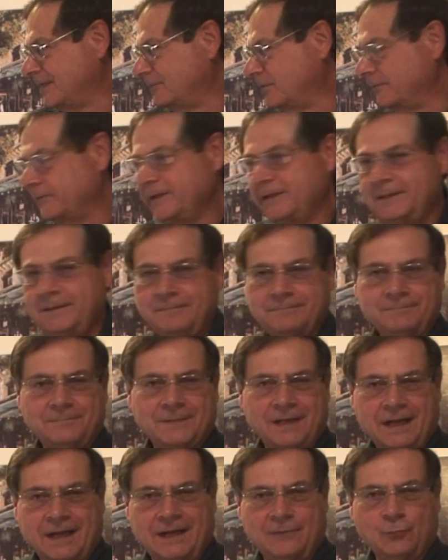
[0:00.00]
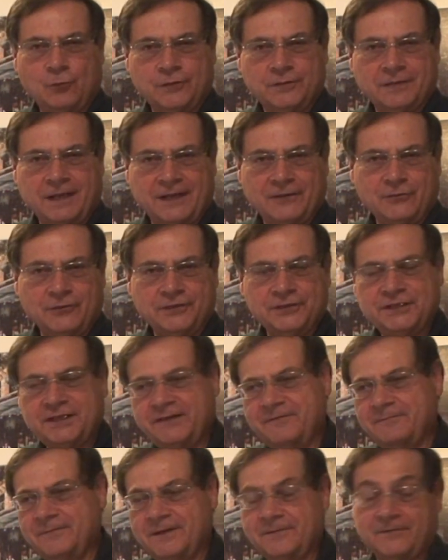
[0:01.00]
la vie. I could have
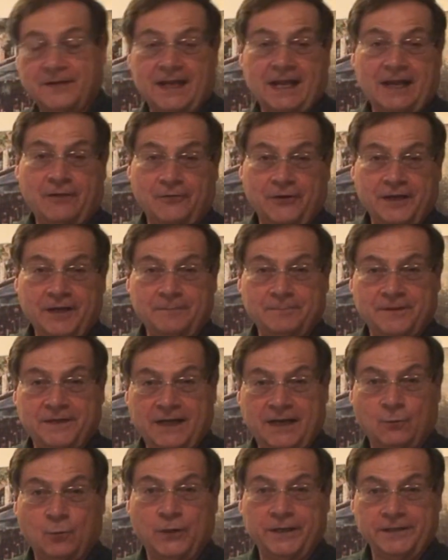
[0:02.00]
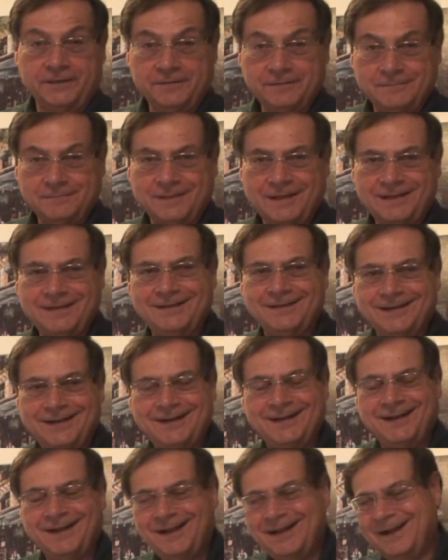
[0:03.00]
saved, if I hurry up and I waited,
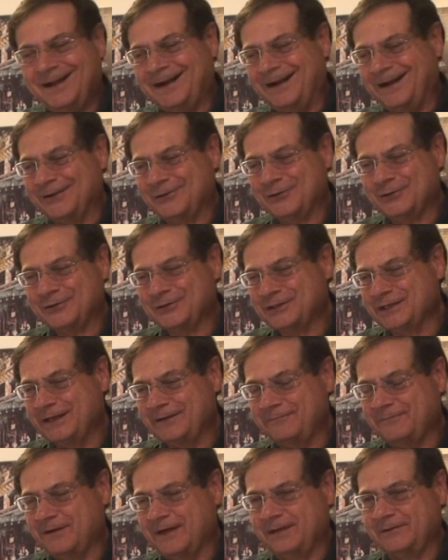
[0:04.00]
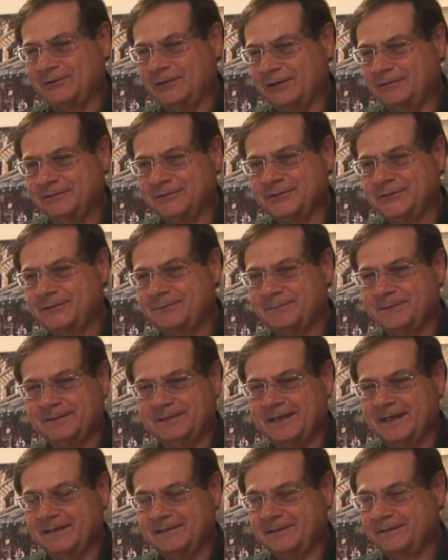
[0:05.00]
I could have saved $5, but
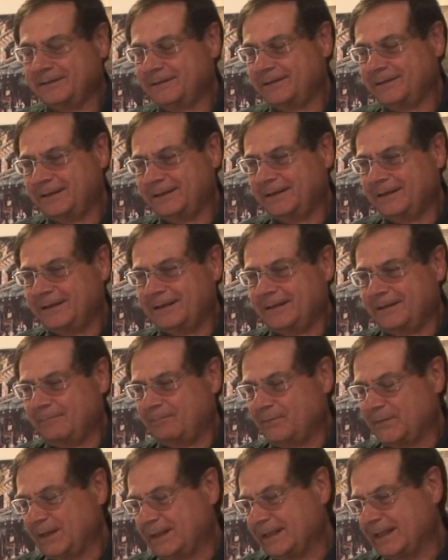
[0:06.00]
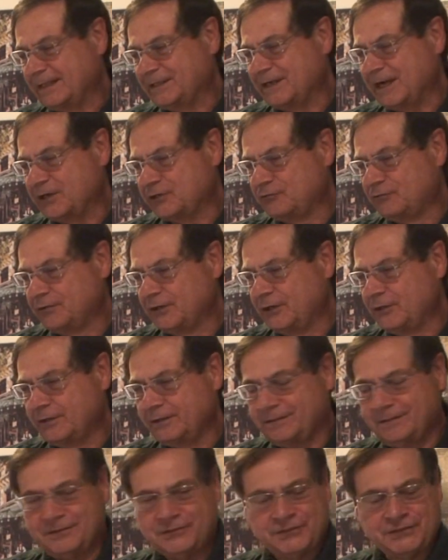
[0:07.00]
that's actually
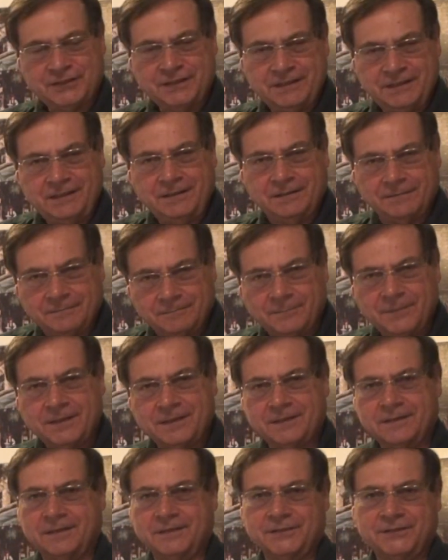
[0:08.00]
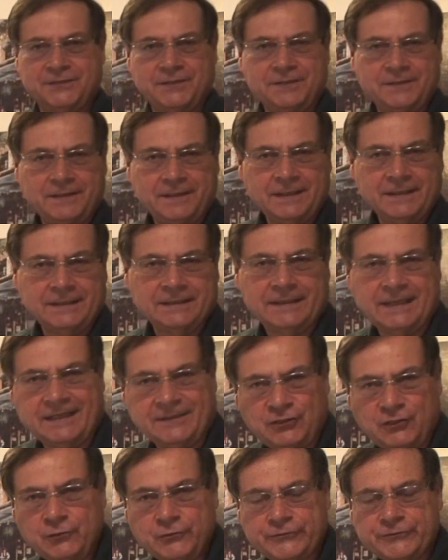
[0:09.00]
good to see, because
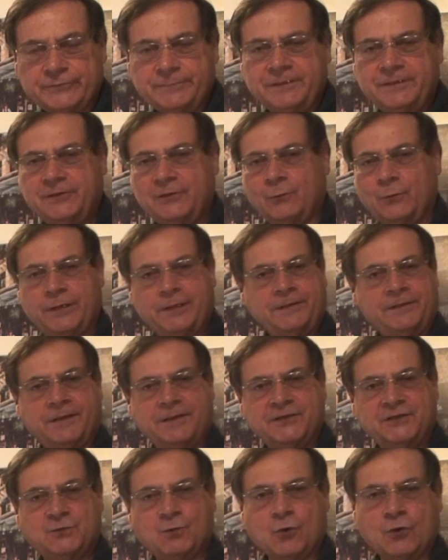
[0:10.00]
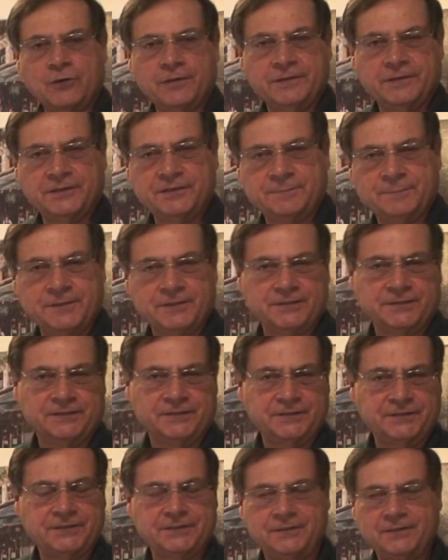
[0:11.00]
that used to be the way things were in this
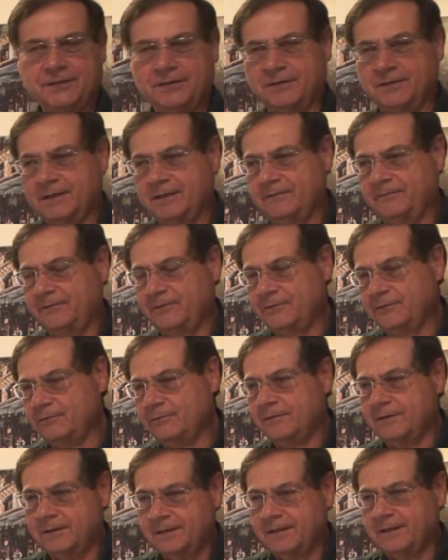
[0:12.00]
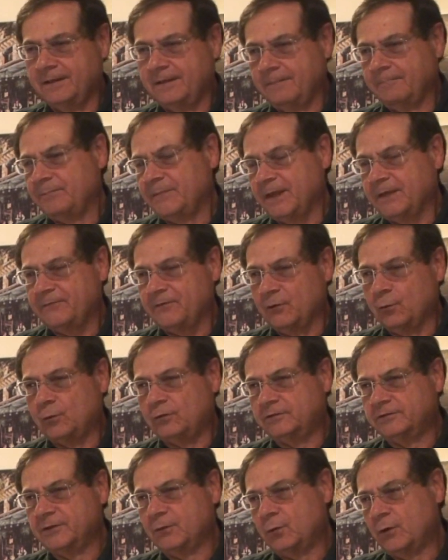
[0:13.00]
business. You know, if you're
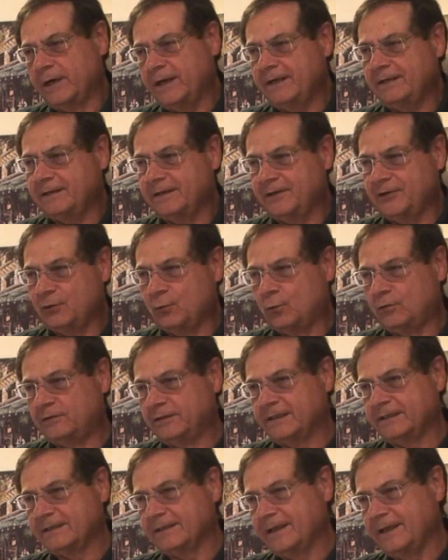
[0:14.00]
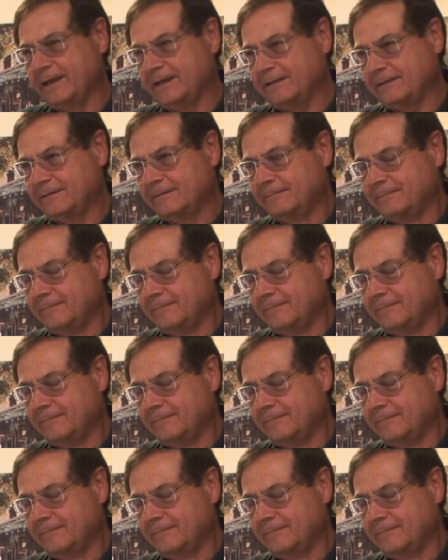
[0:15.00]
willing to wait and you're willing to get,